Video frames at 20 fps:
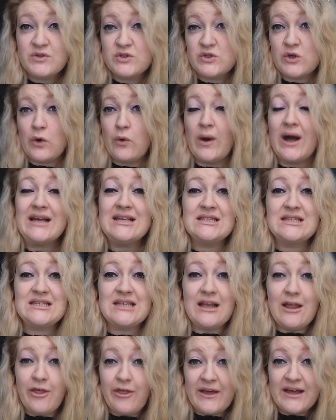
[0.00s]
So I
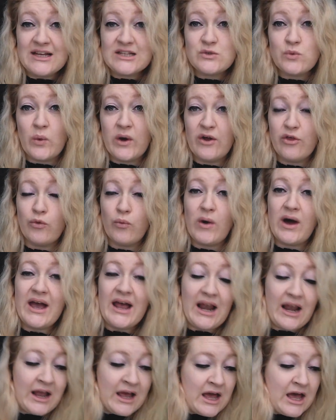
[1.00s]
still think it's
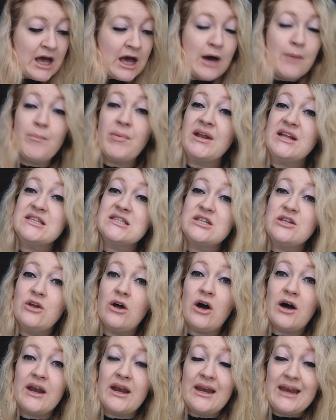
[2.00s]
worthwhile, but it's
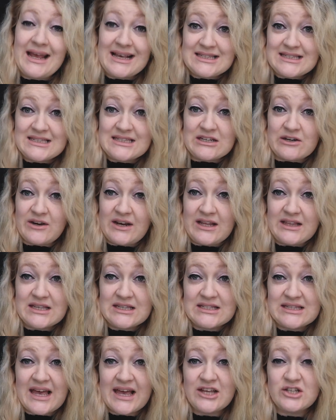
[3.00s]
not necessarily the
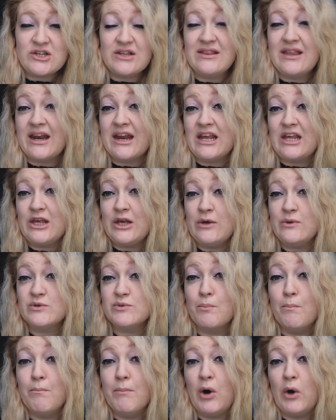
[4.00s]
section that I
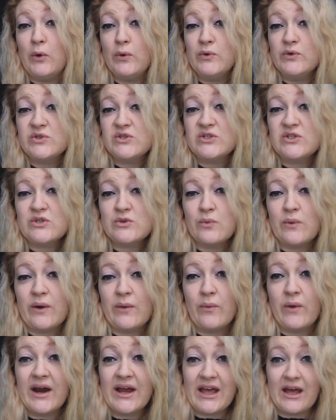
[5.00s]
use most
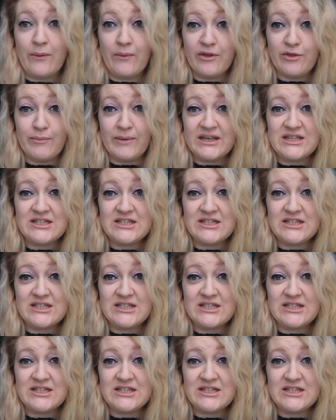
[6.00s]
when working with my